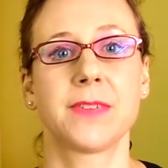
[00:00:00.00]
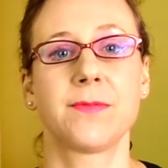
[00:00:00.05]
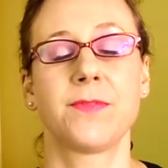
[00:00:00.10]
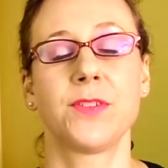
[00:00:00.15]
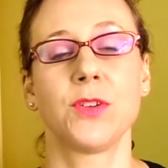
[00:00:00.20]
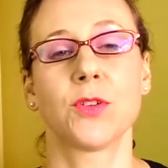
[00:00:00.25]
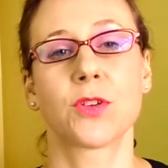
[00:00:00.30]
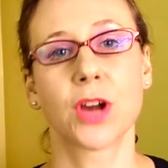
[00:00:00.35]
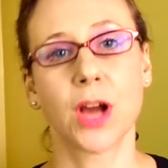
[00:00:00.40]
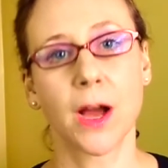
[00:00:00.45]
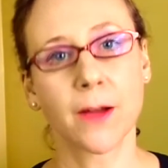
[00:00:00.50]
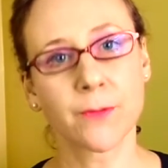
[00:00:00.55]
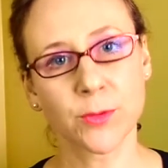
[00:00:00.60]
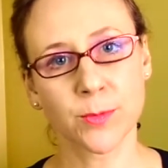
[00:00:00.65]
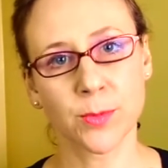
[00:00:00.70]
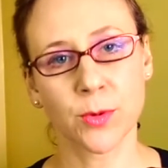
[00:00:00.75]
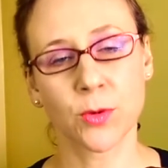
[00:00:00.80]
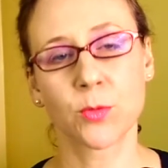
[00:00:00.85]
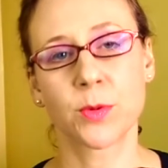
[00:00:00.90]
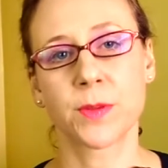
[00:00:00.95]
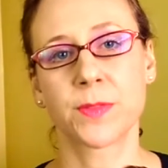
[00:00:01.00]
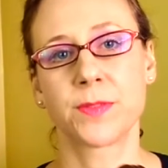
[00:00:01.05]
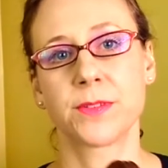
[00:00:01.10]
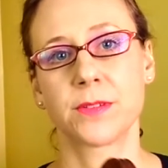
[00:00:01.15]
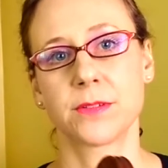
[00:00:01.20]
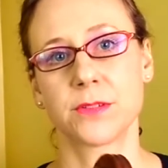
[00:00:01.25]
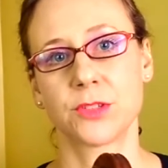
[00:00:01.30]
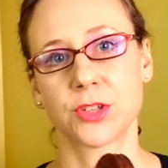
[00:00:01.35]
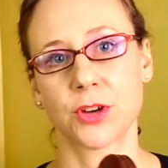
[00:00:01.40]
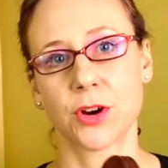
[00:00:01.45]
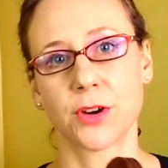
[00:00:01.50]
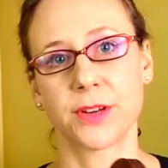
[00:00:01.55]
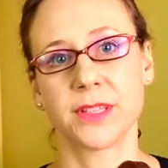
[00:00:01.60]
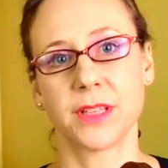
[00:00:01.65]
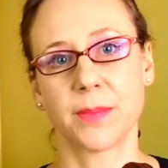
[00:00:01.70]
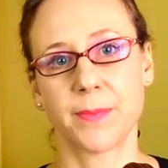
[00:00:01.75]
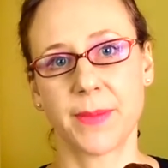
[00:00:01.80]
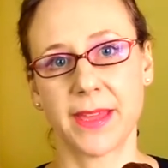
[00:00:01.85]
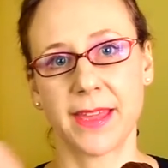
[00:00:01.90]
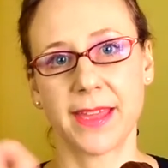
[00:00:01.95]
feel comfortable with turning
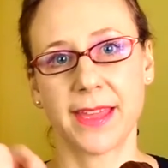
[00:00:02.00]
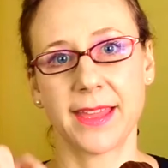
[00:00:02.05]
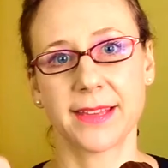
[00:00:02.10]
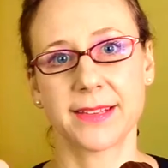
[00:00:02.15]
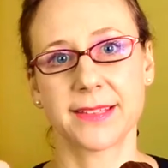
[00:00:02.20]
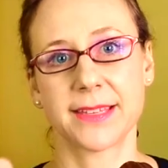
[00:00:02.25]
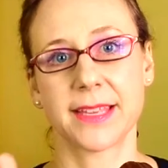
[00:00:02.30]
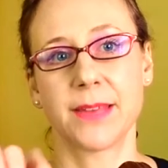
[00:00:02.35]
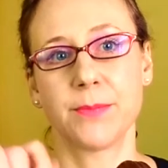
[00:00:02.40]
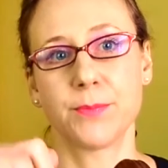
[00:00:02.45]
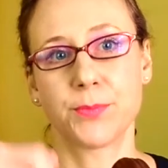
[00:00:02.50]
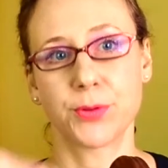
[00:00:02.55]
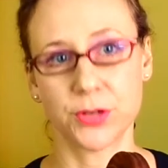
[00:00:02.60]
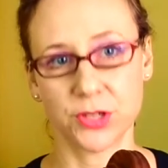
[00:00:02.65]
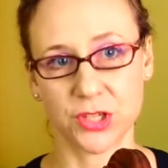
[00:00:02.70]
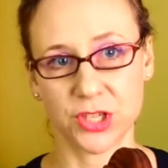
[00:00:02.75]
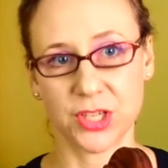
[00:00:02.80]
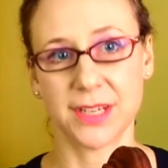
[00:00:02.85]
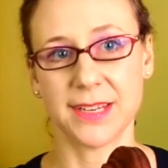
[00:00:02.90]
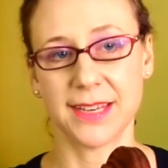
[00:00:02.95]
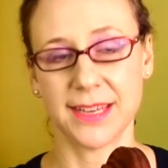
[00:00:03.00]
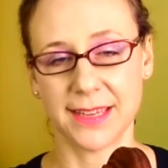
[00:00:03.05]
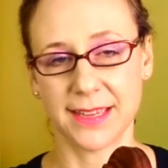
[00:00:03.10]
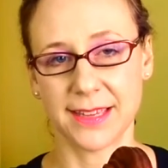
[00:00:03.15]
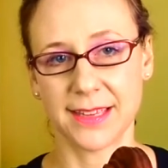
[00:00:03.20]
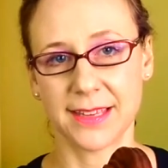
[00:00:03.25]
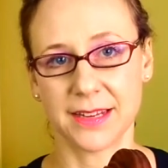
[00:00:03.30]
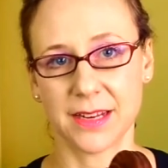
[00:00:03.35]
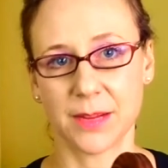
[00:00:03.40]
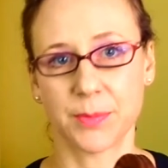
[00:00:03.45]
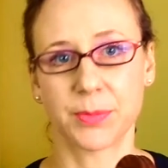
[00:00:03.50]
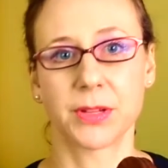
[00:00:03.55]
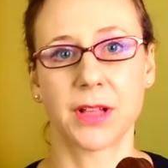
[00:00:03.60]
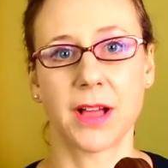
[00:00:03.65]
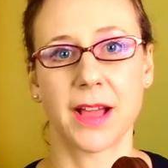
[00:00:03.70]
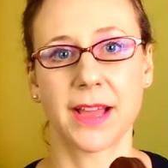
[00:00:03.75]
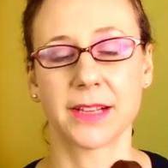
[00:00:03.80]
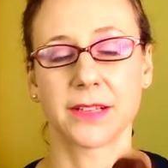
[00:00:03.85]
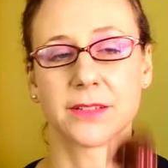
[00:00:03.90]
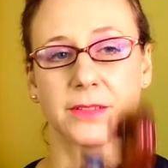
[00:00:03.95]
the pegs and pushing in,
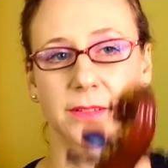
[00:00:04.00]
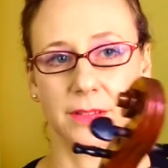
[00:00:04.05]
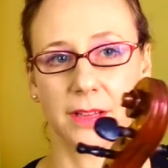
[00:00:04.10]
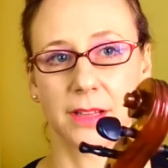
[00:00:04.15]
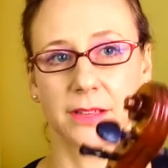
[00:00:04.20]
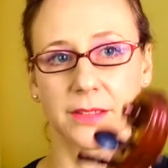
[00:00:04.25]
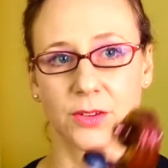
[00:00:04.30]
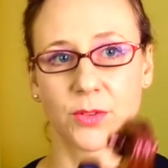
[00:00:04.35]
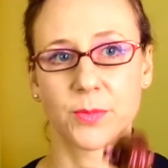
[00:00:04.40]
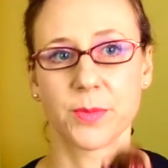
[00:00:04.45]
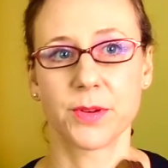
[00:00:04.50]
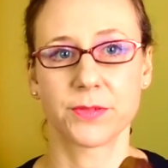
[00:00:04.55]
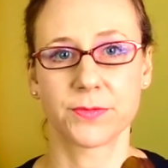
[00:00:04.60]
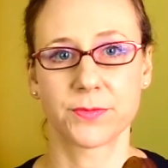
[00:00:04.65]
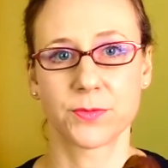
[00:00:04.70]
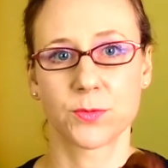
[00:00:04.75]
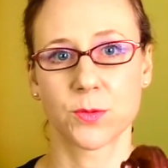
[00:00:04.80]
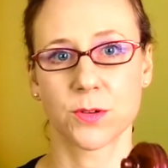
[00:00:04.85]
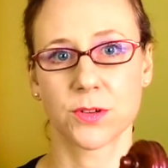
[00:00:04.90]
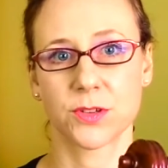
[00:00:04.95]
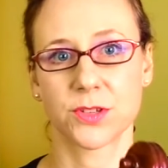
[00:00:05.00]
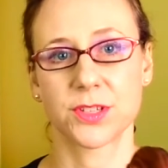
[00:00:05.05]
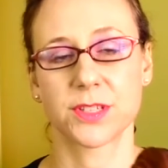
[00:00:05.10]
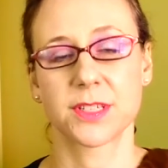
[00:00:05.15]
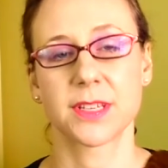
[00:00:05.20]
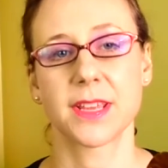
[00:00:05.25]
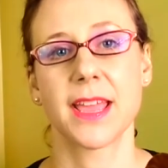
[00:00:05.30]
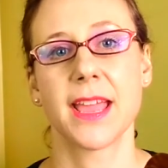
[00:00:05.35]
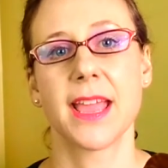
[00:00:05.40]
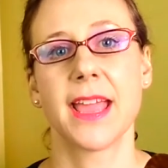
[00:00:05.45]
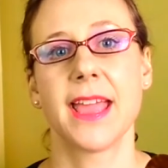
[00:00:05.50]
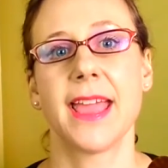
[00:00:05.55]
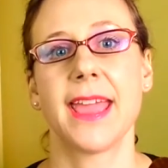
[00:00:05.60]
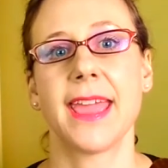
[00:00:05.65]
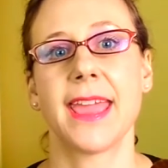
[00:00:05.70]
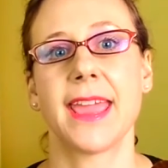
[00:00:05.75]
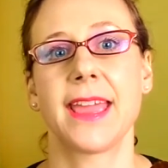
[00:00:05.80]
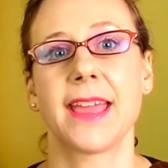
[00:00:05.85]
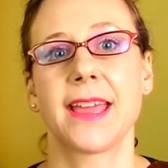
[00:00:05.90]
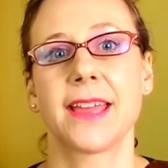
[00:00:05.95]
applying a little bit of force.
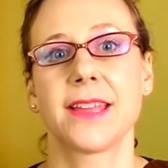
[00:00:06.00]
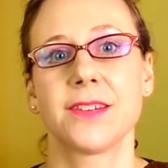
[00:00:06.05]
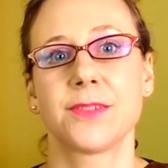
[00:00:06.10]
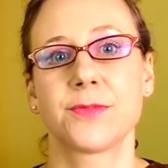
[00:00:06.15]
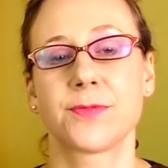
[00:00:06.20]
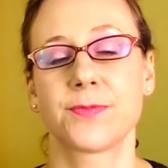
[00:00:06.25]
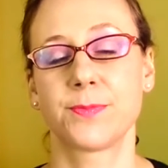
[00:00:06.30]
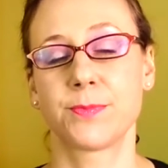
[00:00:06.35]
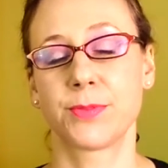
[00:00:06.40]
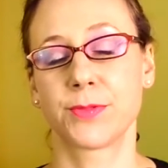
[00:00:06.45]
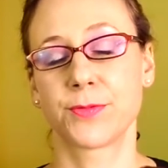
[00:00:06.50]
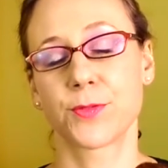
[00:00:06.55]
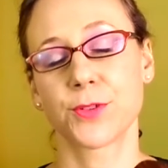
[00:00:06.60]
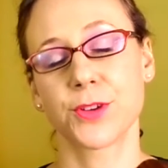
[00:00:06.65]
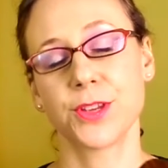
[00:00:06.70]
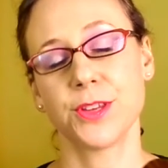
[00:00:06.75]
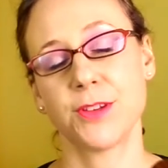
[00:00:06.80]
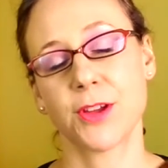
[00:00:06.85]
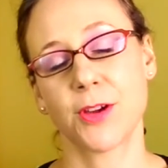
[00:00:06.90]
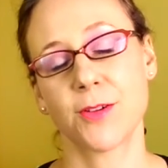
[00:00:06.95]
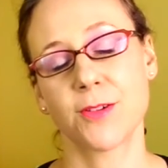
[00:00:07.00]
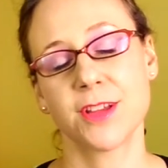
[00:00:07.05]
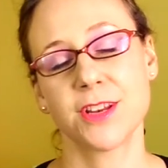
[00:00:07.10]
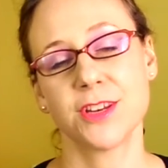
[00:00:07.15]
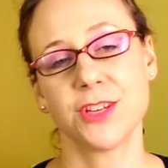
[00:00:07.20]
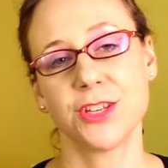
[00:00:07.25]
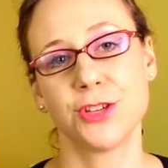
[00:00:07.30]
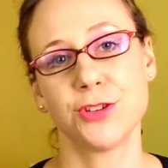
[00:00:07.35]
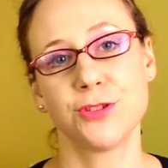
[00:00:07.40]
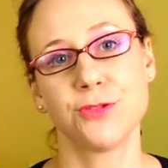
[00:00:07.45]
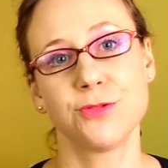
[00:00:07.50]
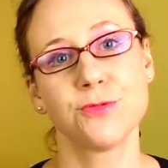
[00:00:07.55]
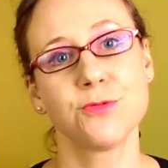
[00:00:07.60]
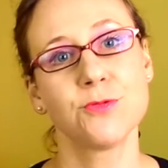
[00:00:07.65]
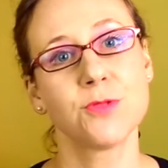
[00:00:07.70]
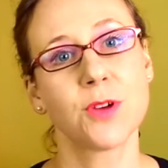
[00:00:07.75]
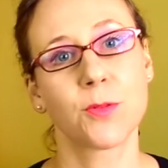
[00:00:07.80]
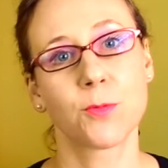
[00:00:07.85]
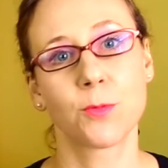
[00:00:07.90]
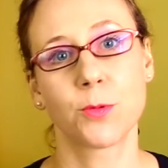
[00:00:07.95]
And before you know it,
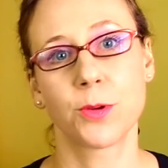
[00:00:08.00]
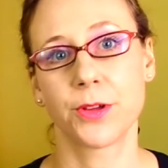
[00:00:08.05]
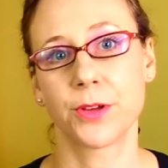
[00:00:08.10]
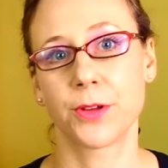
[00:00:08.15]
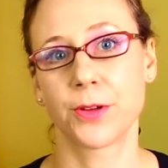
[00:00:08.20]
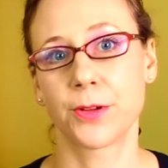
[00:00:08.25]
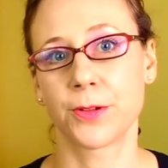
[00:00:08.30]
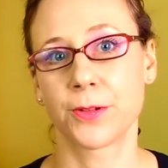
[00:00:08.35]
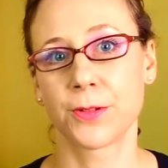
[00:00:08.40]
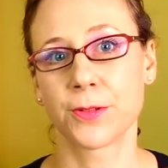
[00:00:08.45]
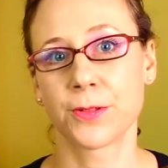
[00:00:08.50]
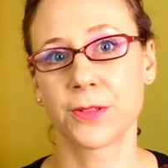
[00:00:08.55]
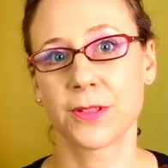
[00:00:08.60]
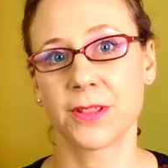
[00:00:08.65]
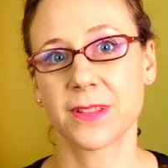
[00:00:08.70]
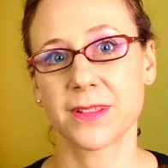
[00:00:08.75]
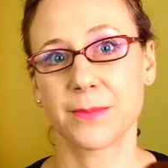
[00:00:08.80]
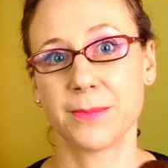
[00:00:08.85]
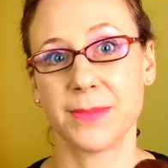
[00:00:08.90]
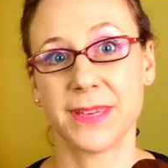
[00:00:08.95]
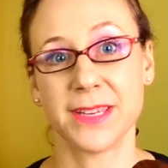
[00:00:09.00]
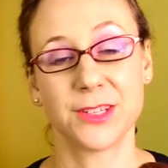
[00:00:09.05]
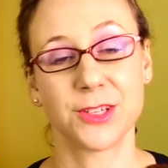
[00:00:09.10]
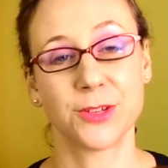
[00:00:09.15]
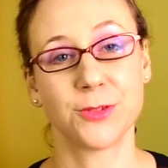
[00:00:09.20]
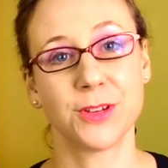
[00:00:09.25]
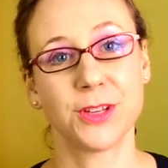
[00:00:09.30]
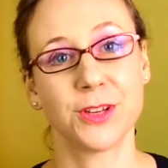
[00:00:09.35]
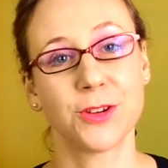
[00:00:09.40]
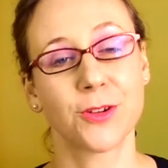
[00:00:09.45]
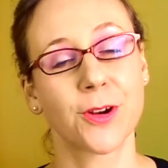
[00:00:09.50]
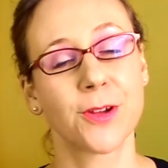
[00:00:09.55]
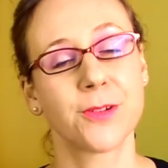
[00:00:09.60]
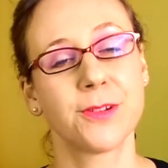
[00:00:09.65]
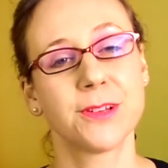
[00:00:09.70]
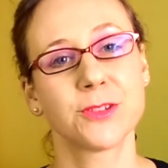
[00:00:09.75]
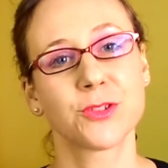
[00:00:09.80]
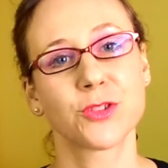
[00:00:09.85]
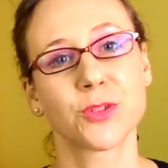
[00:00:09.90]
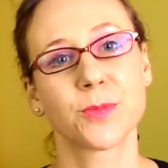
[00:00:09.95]
you will be tuning your
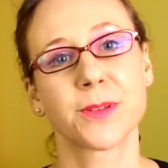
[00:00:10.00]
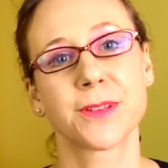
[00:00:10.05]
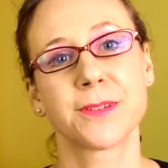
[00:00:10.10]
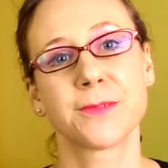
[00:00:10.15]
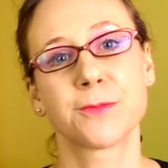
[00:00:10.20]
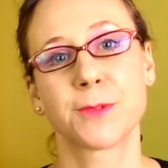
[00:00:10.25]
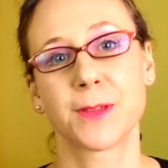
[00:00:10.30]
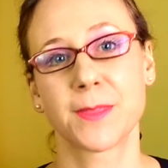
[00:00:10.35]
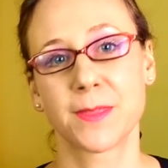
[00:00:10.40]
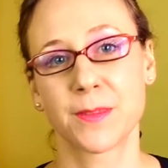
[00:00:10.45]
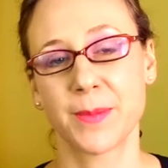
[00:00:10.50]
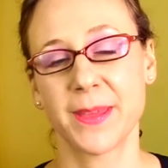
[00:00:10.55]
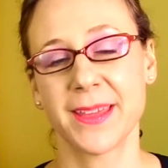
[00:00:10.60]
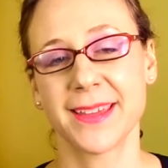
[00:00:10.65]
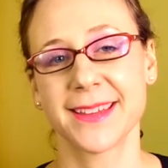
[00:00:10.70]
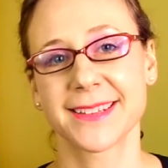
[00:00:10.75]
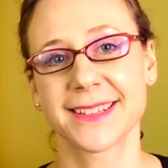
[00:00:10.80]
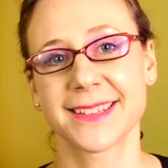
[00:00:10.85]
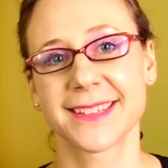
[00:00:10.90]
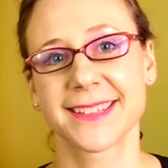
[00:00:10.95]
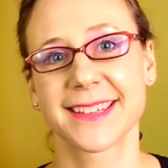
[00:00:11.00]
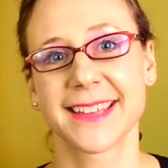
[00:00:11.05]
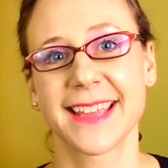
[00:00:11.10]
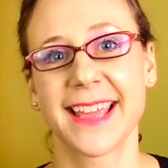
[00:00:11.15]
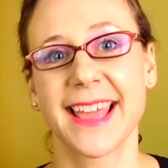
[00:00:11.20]
own instrument with the pegs.